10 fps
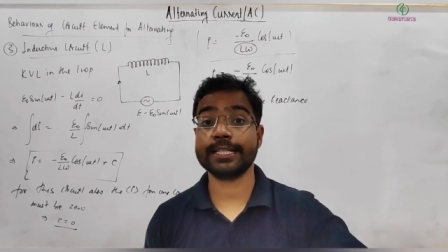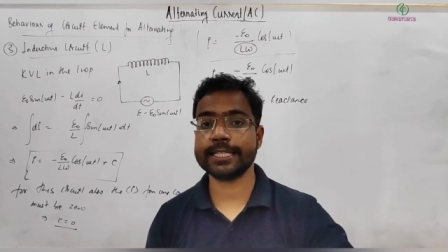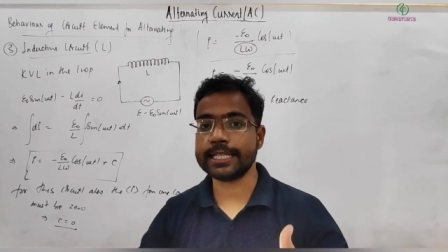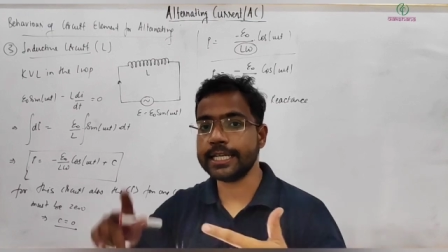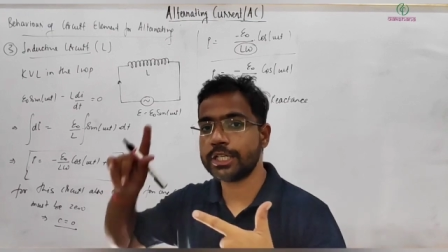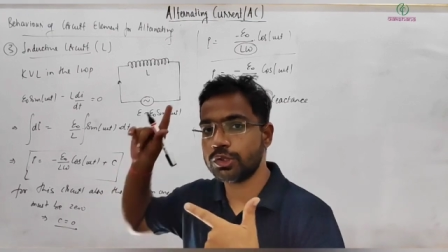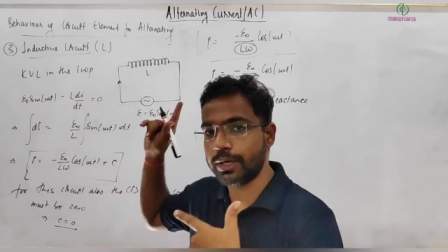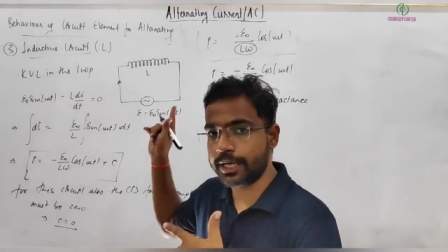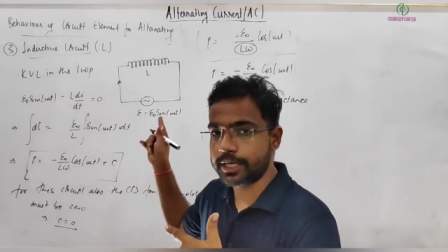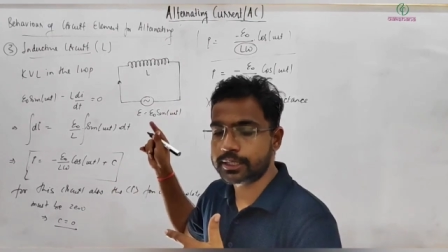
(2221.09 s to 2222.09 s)
is linked to an
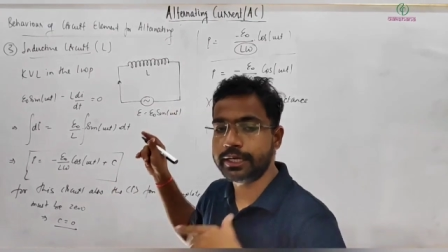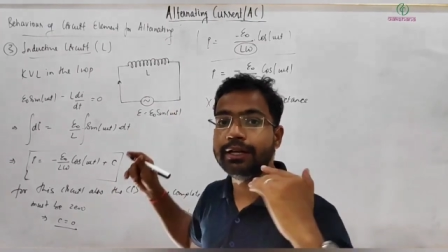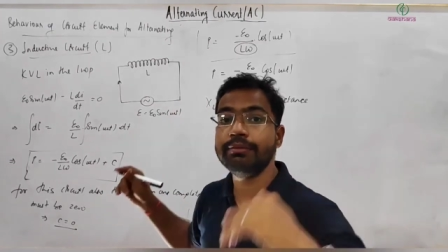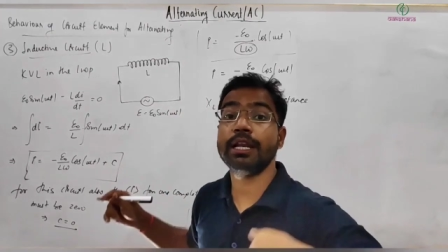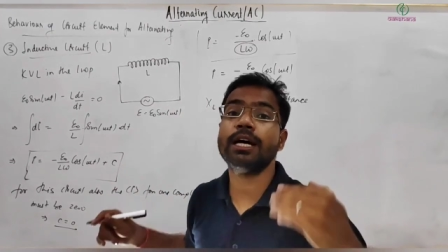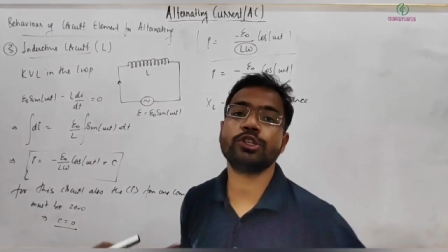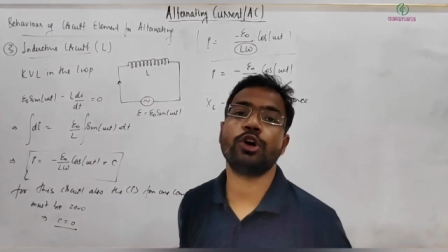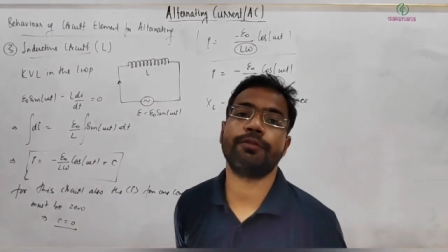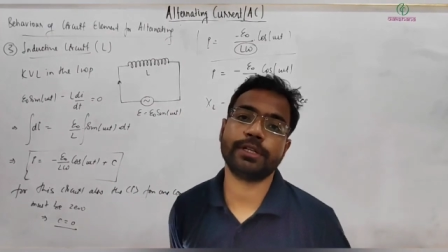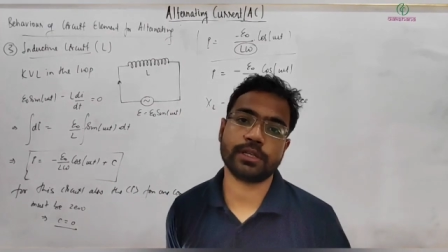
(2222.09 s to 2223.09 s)
inductor, it will also
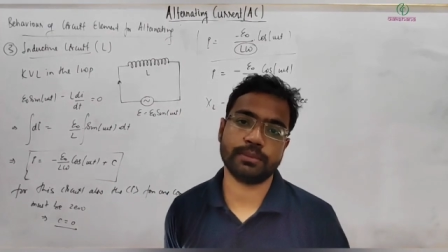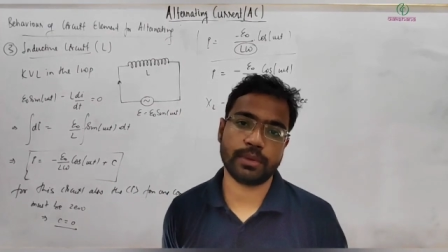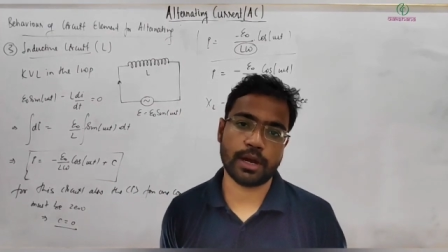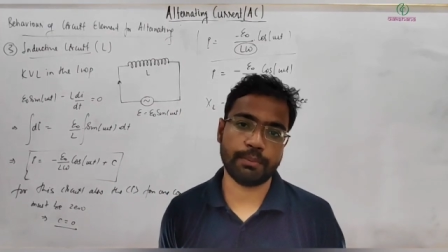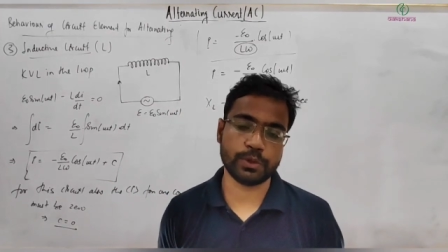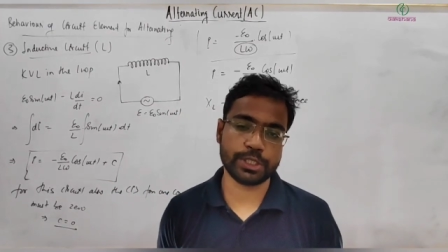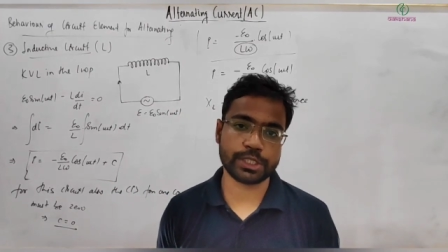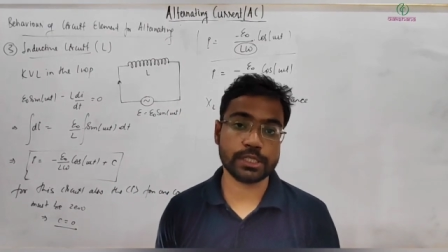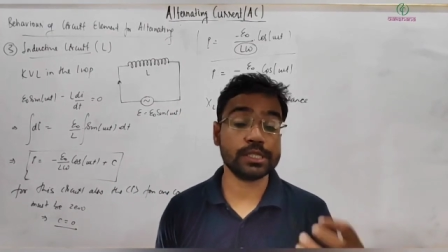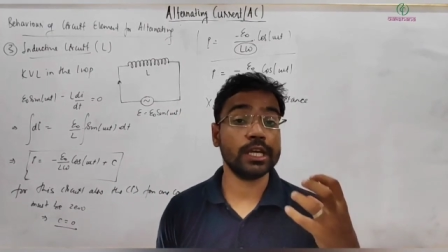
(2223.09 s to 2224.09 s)
offer some
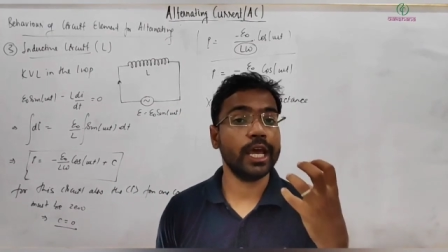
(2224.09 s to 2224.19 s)
opposition,